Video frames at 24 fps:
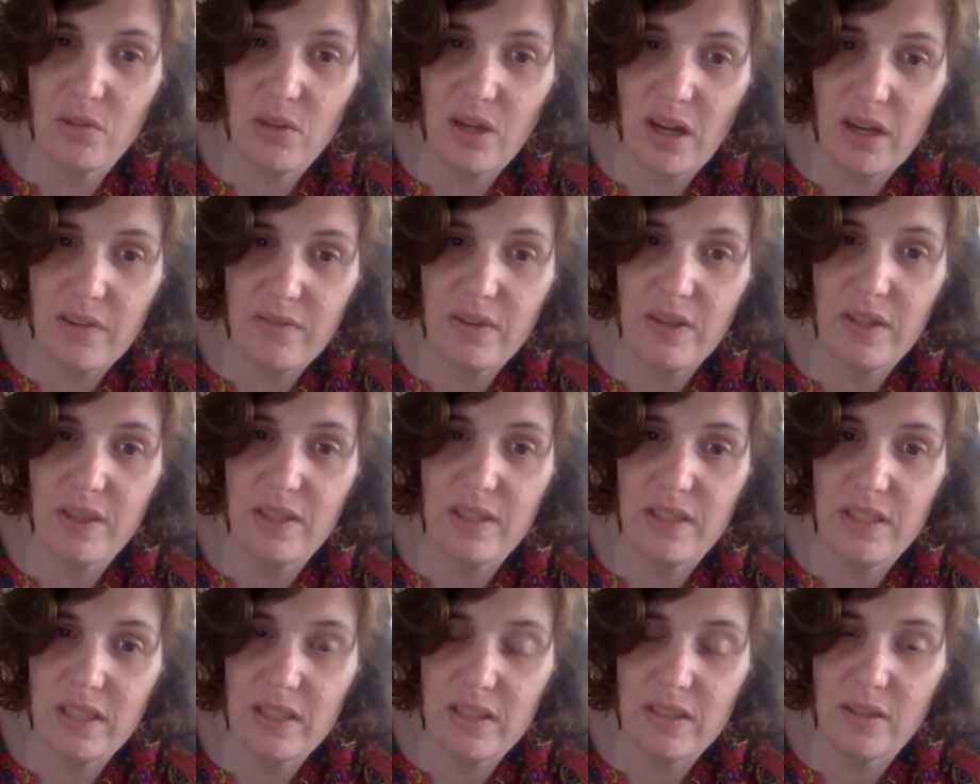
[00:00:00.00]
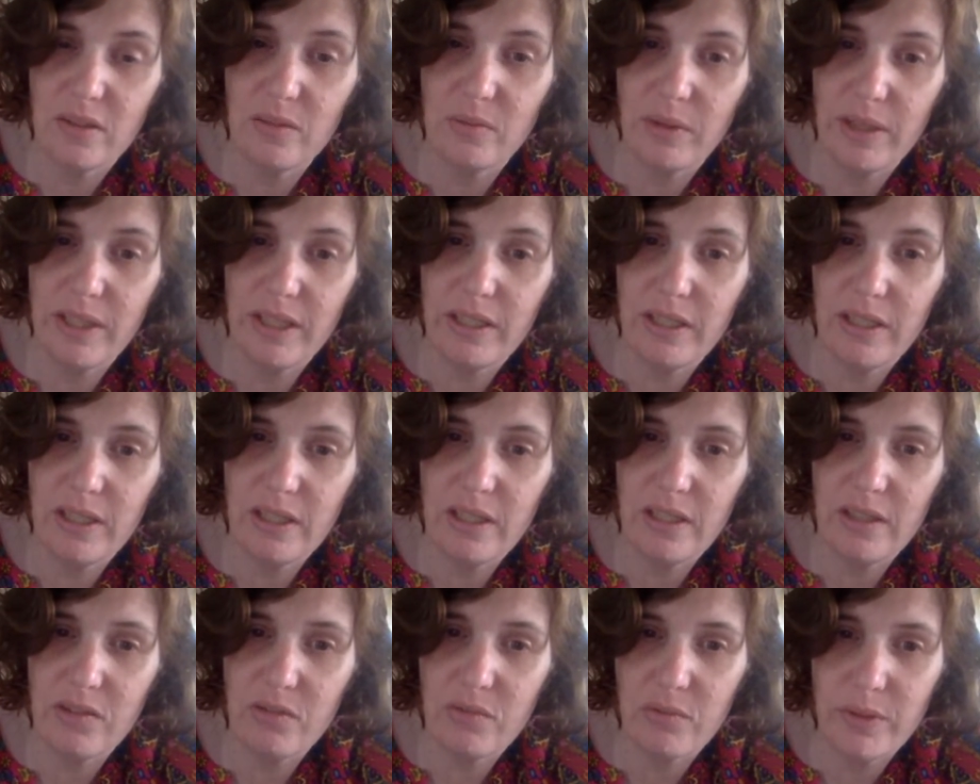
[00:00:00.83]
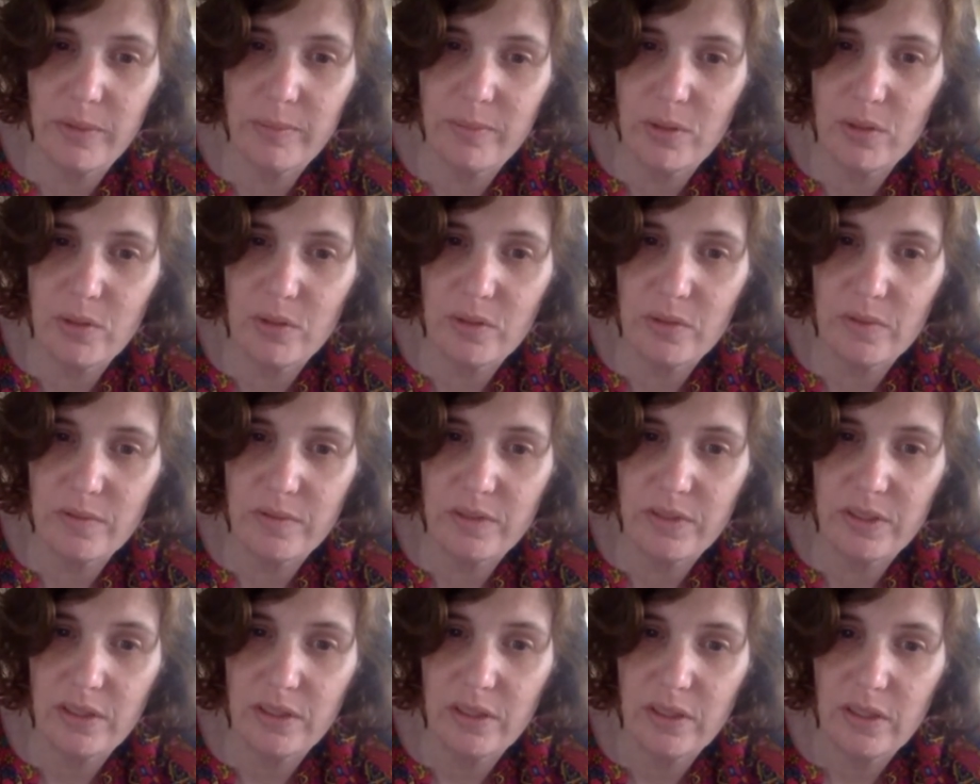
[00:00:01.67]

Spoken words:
cover the needle when it is removed.